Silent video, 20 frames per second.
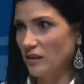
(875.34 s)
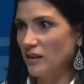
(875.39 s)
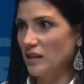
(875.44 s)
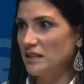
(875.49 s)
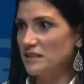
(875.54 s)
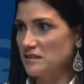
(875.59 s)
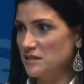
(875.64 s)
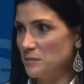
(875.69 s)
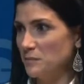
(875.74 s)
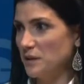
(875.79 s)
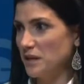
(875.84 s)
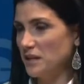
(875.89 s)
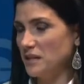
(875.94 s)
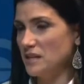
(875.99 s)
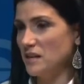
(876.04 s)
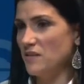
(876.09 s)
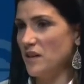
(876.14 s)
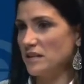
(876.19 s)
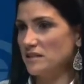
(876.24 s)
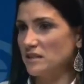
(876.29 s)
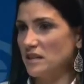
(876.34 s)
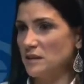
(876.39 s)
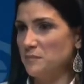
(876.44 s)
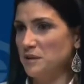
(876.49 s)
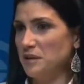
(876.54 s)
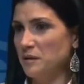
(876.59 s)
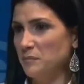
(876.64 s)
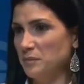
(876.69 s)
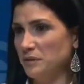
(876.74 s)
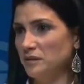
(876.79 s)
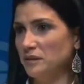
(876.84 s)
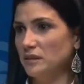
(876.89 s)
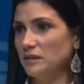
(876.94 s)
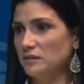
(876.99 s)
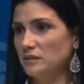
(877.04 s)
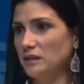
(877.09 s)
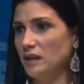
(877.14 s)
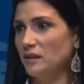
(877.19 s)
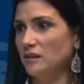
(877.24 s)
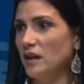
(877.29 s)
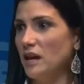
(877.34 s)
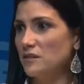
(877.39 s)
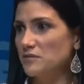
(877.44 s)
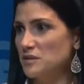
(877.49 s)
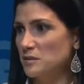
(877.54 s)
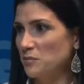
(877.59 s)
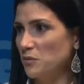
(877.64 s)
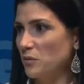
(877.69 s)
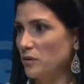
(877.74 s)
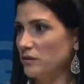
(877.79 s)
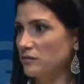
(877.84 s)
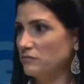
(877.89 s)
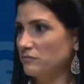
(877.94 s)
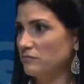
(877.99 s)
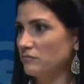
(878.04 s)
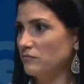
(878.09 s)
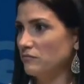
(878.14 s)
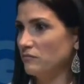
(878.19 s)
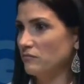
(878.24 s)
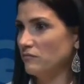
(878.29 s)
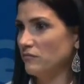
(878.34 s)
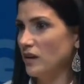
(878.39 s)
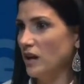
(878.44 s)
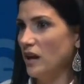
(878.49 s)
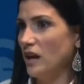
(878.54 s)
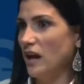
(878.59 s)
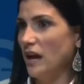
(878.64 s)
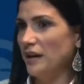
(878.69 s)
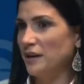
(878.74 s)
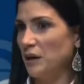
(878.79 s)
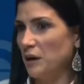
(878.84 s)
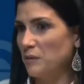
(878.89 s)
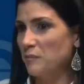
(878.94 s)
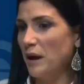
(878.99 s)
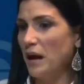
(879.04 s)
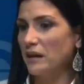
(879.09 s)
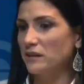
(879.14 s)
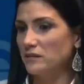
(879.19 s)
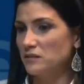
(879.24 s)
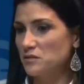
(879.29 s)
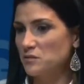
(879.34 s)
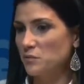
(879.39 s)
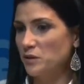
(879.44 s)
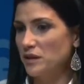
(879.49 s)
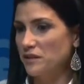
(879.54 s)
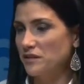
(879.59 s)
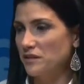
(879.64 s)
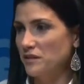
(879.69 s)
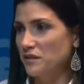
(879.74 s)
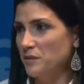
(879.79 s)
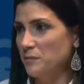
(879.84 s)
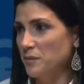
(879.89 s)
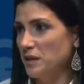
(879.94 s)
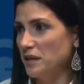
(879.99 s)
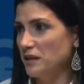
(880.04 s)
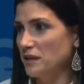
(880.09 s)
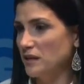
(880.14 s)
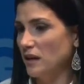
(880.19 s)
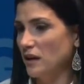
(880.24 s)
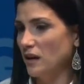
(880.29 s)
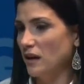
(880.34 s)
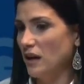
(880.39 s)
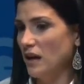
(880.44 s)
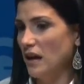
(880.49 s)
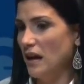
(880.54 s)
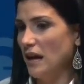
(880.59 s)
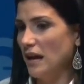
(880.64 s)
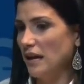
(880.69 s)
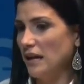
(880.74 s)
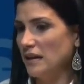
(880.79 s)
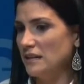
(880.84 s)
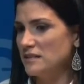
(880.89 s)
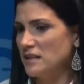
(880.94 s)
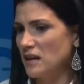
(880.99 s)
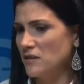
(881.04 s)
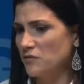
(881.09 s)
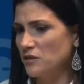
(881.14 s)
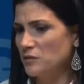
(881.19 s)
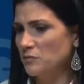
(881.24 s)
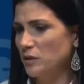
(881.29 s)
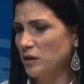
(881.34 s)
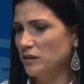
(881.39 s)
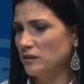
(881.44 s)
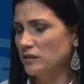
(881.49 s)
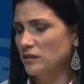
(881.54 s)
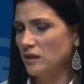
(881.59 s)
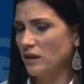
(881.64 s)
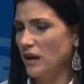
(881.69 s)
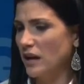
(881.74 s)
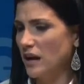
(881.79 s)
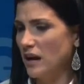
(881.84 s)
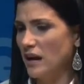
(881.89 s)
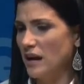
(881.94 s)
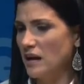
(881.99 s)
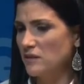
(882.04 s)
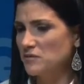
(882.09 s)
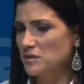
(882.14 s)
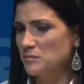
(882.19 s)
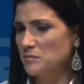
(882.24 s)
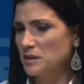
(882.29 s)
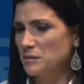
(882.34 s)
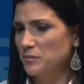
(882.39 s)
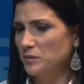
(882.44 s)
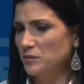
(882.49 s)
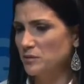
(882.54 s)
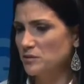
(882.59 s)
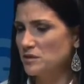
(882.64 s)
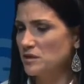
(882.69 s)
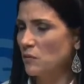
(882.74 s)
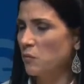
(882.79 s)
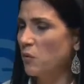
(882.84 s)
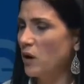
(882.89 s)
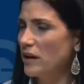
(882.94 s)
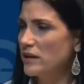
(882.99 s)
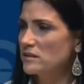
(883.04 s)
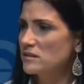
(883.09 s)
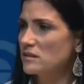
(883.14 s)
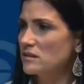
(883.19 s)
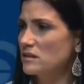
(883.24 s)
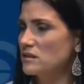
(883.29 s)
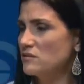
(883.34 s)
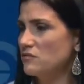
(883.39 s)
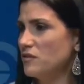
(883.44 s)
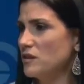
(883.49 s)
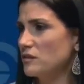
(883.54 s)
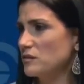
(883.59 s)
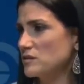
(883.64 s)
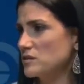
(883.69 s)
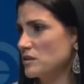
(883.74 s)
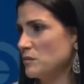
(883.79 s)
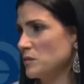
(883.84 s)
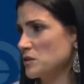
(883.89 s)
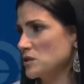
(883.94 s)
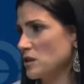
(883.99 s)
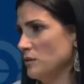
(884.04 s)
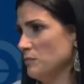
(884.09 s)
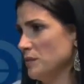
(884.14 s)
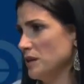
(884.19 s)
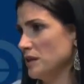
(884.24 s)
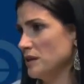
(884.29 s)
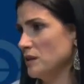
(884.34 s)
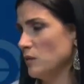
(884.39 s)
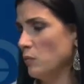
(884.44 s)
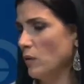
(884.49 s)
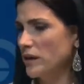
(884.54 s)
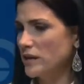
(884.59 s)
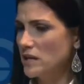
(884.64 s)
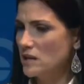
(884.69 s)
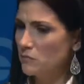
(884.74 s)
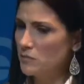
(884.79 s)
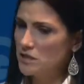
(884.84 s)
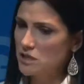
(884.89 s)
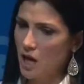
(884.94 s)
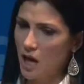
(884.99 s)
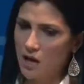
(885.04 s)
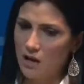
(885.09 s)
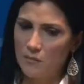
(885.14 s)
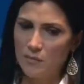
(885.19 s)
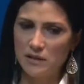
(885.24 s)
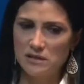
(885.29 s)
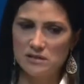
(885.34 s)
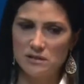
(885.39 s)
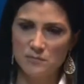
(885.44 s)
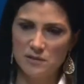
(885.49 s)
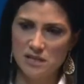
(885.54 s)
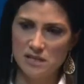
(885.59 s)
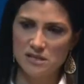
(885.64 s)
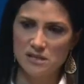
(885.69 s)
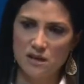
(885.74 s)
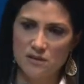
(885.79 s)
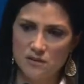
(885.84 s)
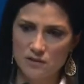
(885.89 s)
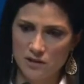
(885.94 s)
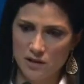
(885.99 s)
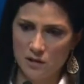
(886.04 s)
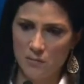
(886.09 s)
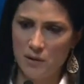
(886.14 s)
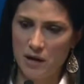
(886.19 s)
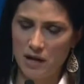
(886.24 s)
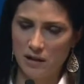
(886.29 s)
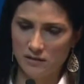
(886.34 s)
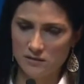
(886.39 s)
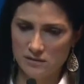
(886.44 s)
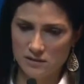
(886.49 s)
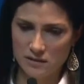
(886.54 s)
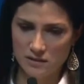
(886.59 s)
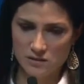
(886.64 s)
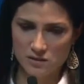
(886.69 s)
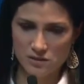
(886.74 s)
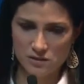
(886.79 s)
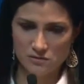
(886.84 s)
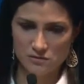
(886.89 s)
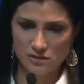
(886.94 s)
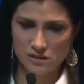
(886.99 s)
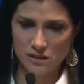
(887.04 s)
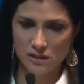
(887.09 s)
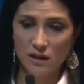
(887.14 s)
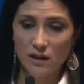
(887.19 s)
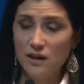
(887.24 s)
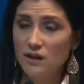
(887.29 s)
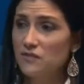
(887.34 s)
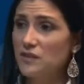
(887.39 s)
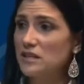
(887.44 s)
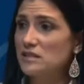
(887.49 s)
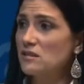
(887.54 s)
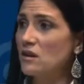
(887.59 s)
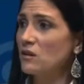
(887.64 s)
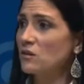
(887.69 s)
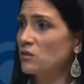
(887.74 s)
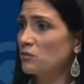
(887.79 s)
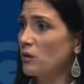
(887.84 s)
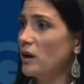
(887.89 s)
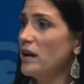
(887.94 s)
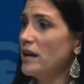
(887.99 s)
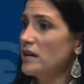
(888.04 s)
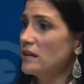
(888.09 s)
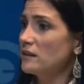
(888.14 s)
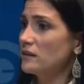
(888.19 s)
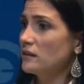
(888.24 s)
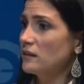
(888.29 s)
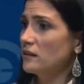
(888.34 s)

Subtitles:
It's the media that's keeping him politically on life support. And our battles with the media. And everyone, I have some people who say, why is it that you focus so much on media? Why can't we talk about some of these other, policy issues? And that's all great.